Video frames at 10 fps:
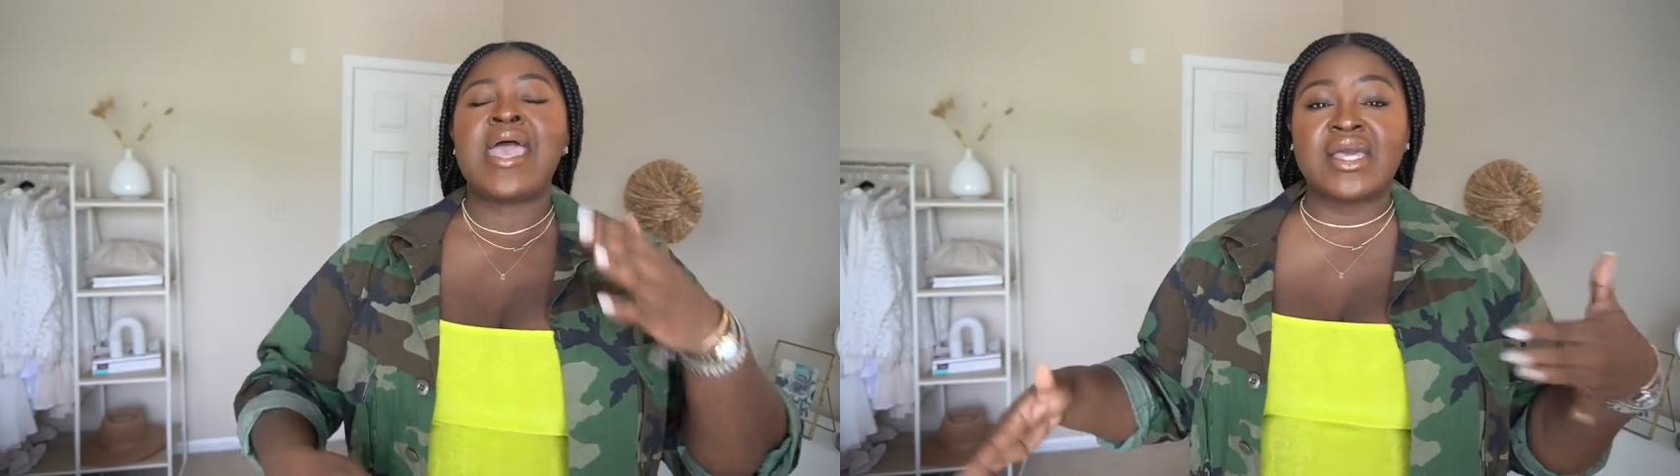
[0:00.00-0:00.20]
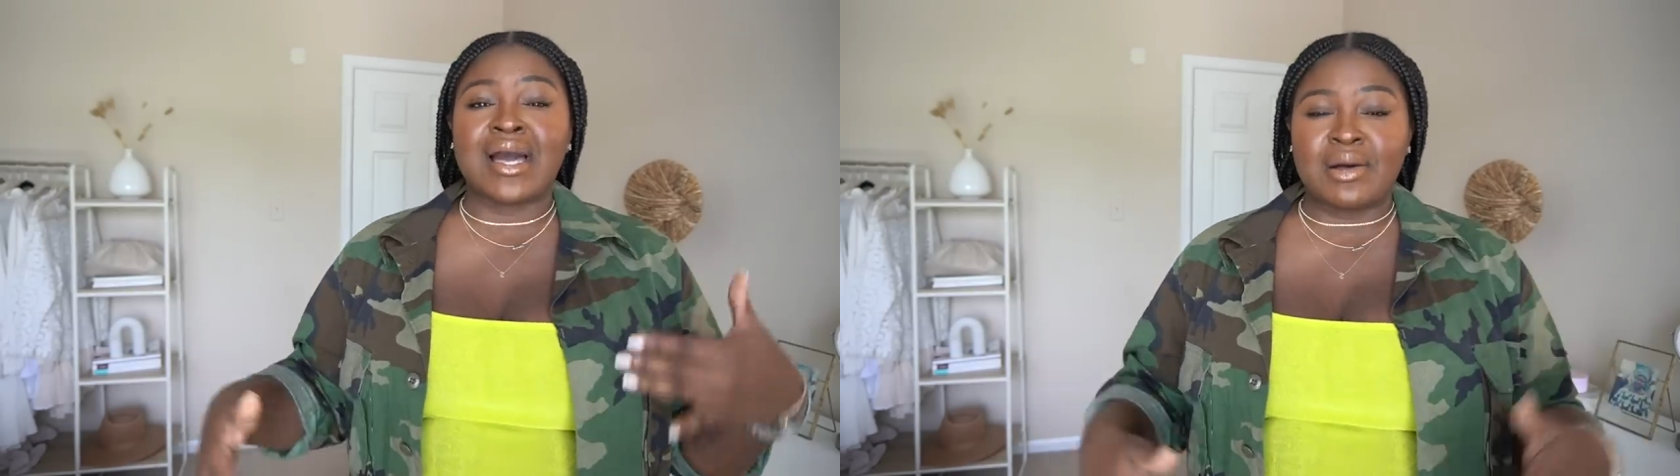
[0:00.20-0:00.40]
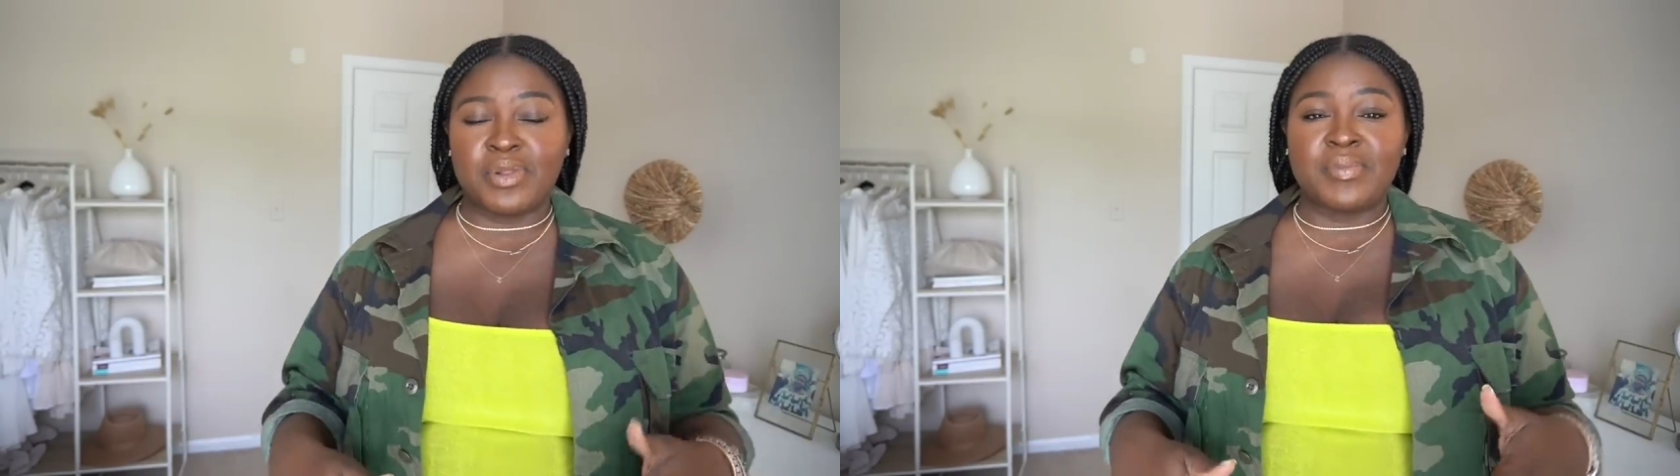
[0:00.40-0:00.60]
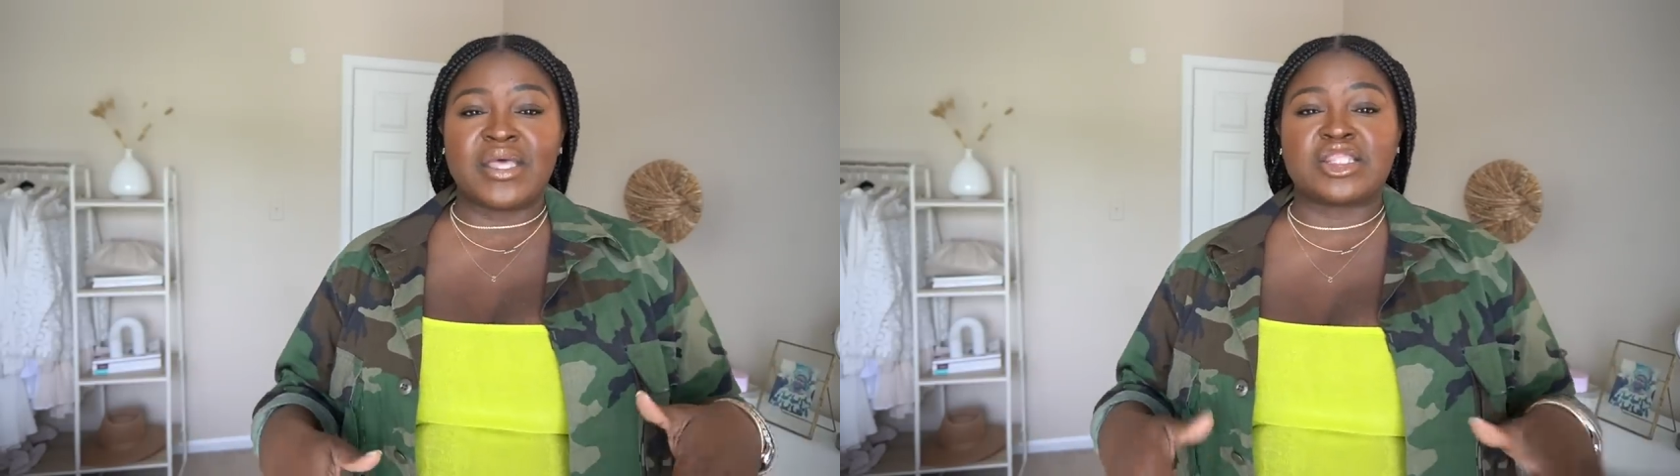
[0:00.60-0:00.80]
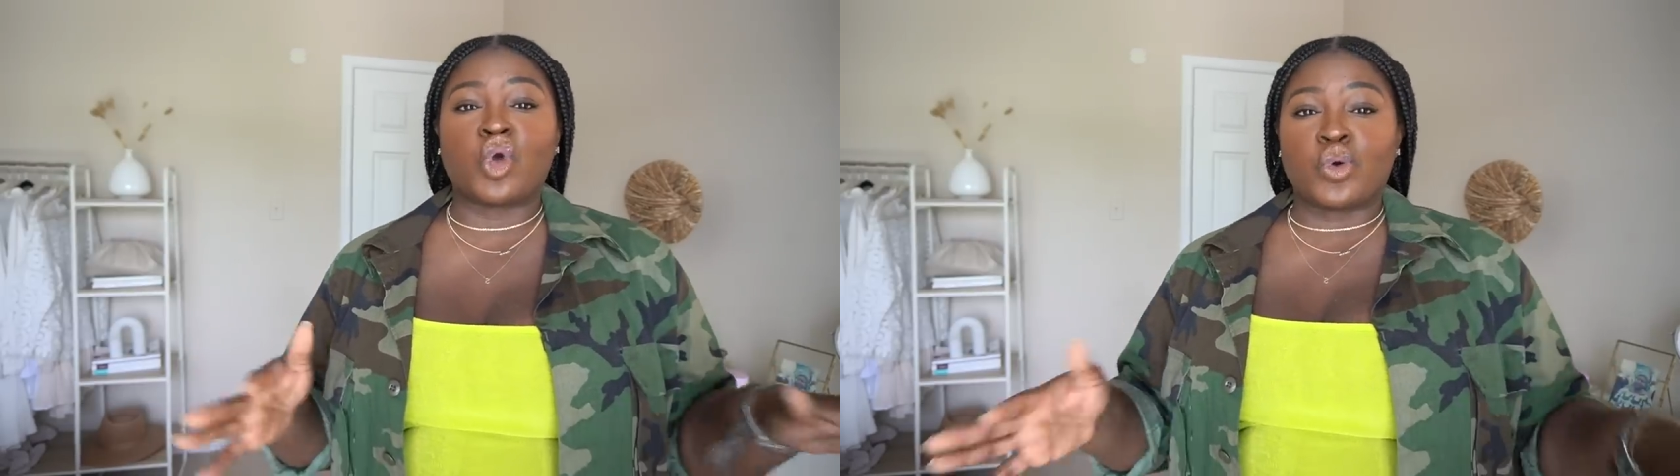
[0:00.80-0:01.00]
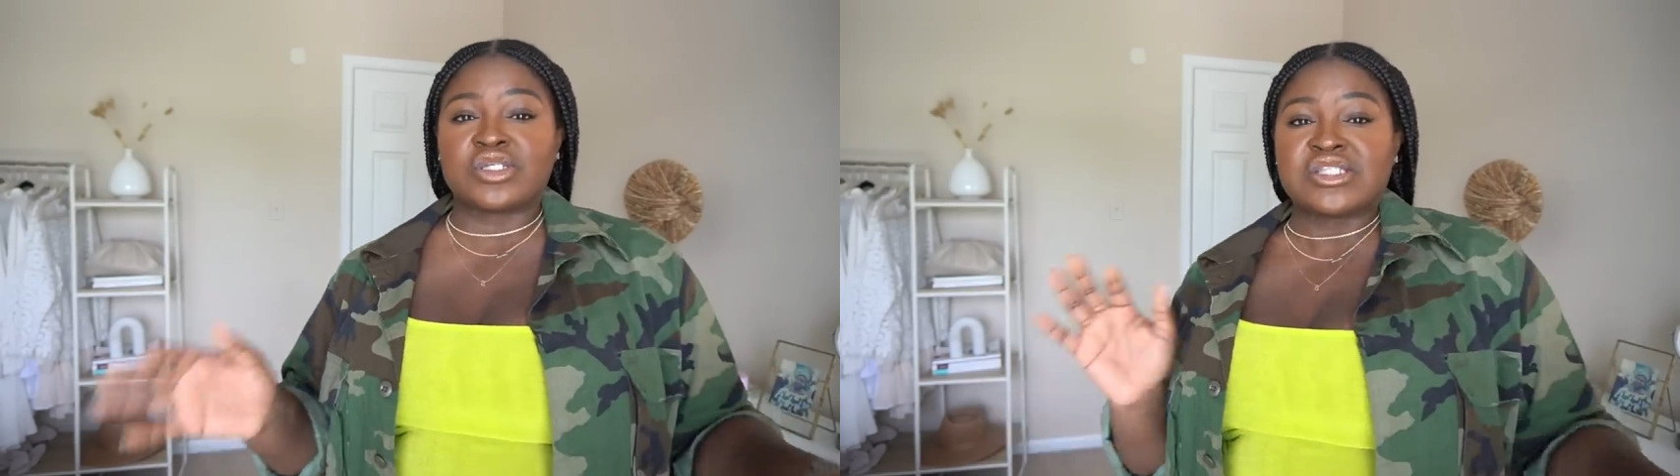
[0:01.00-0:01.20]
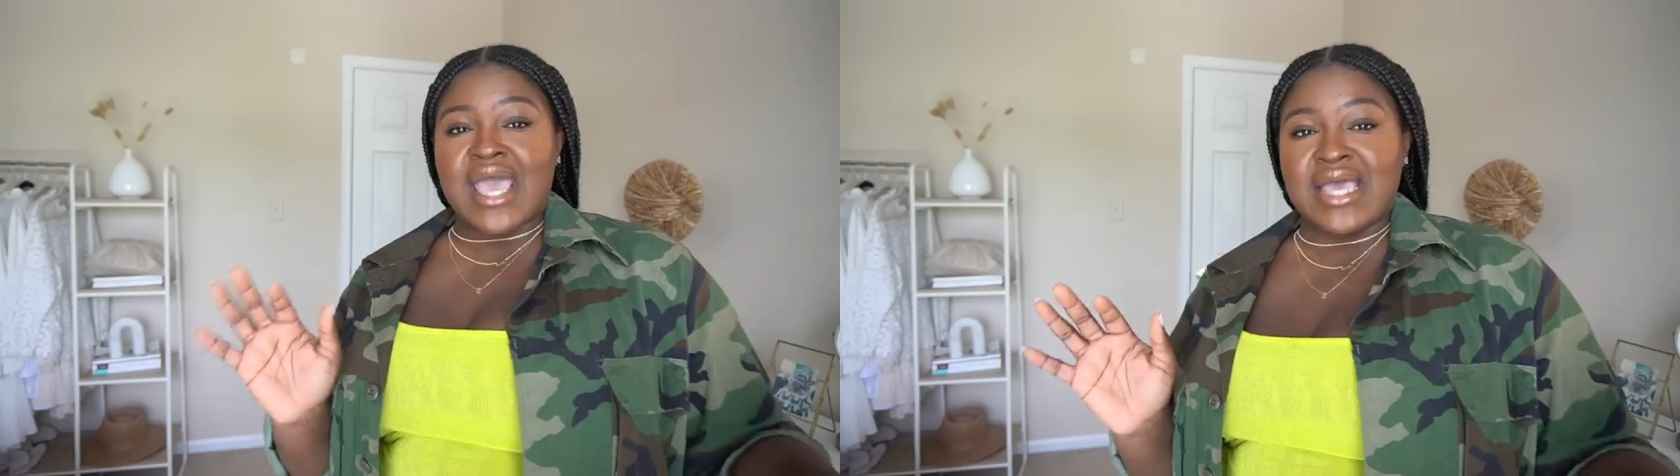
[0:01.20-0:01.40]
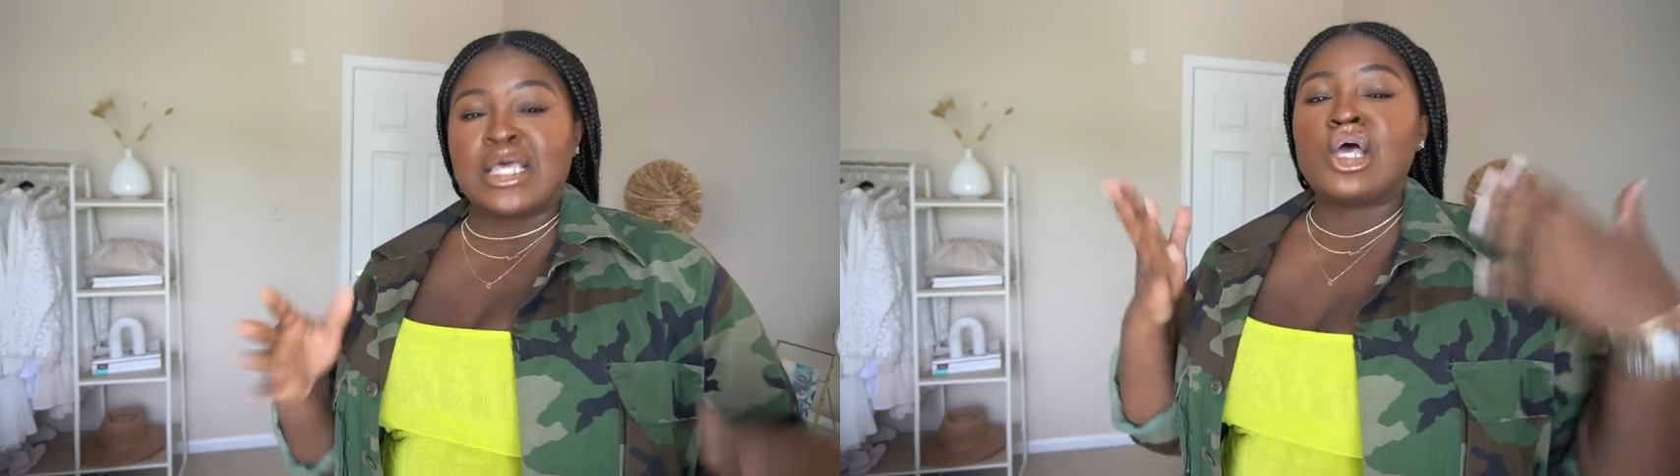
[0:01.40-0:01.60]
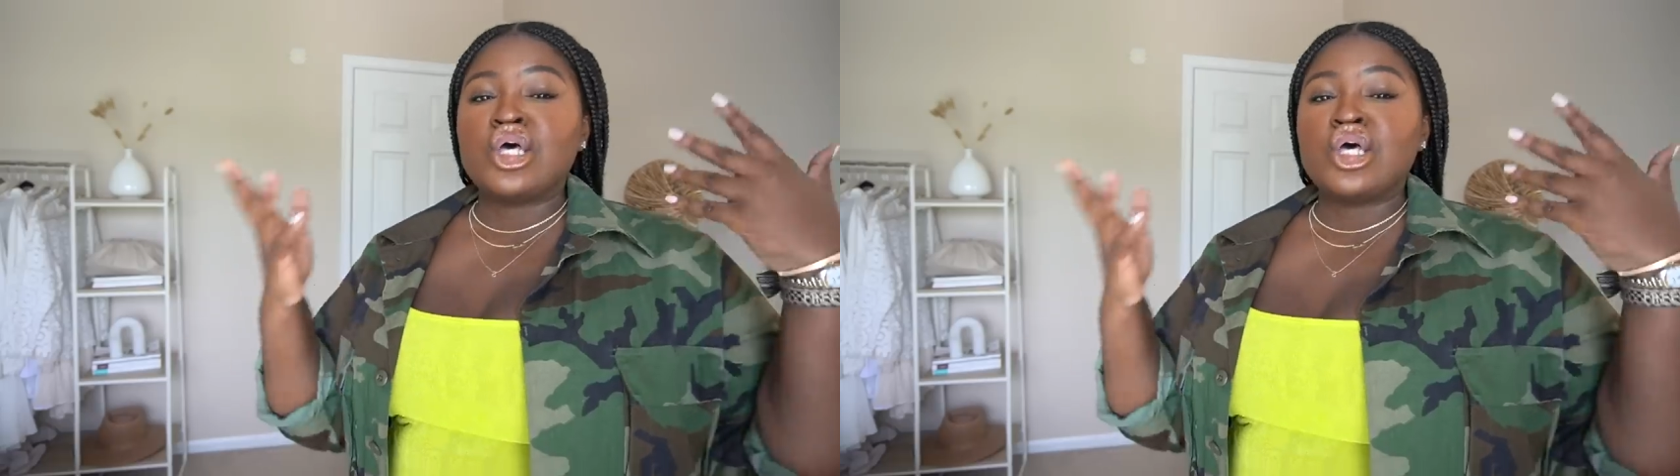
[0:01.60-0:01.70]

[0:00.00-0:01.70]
to complement the corset.